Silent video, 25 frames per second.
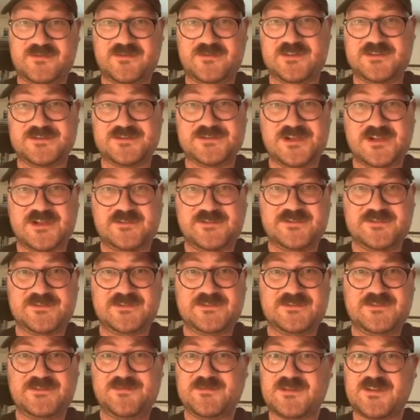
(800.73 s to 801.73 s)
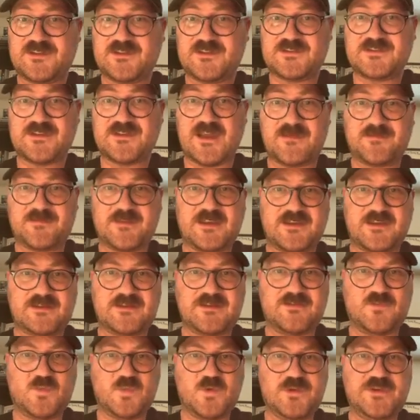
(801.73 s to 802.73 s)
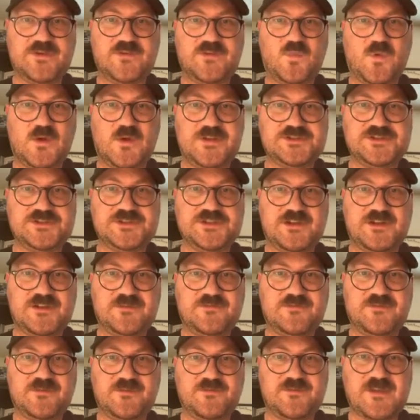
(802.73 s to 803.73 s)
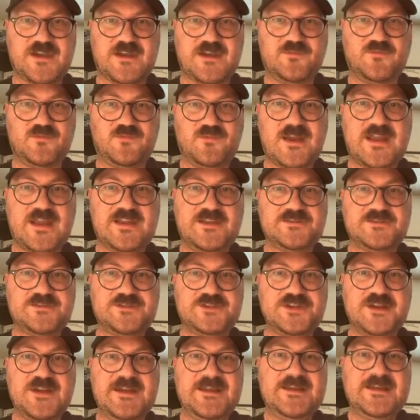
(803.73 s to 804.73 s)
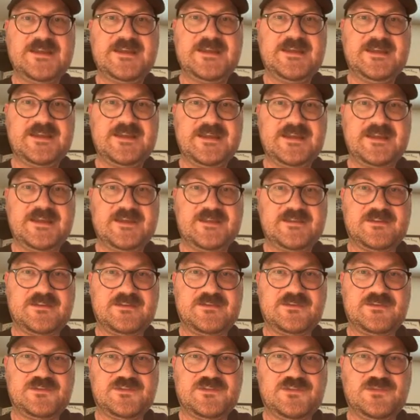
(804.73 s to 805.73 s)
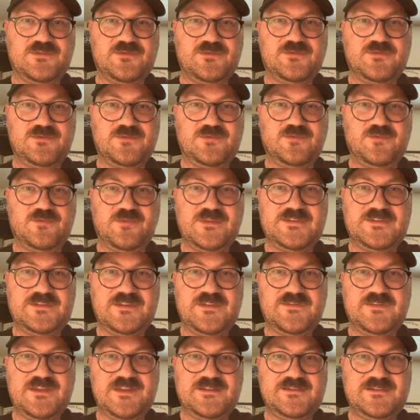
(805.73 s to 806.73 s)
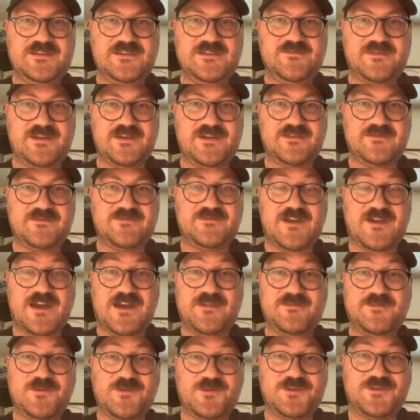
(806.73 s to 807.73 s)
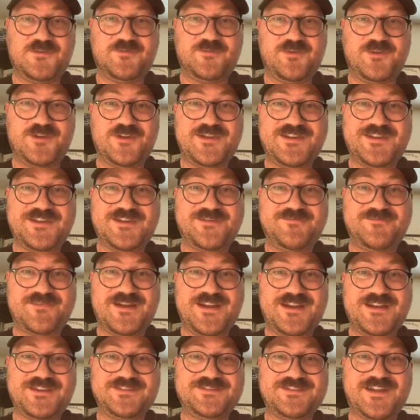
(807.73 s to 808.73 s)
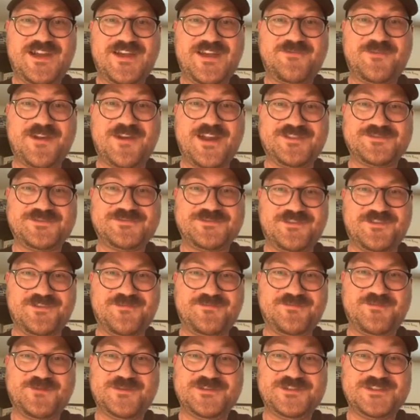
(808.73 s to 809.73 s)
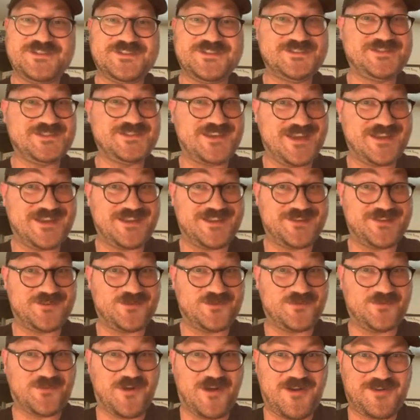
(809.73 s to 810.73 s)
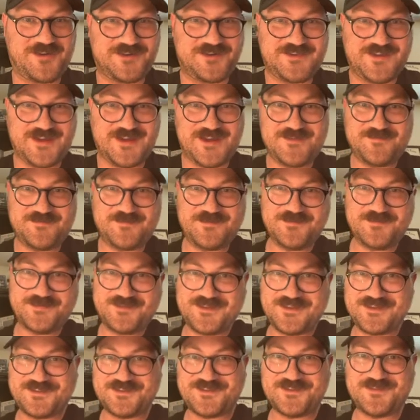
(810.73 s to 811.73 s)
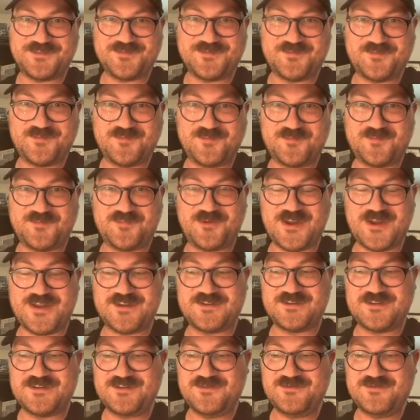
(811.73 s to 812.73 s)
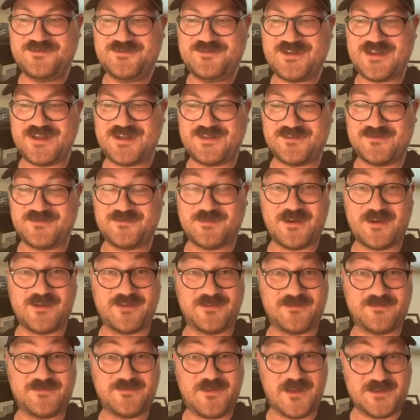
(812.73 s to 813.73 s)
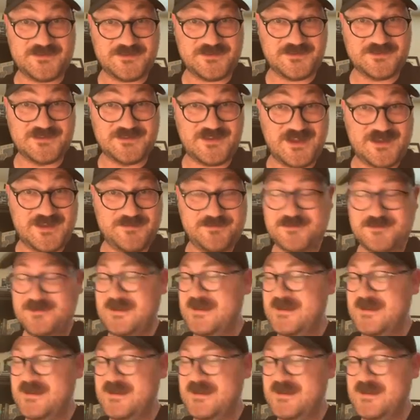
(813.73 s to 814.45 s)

the Jellicent, because Zap Cannon would one-shot from that range. And to reset that debuff, I'm going to bring in my Tyrantrum, which is a rock type that's brand new, a fossil type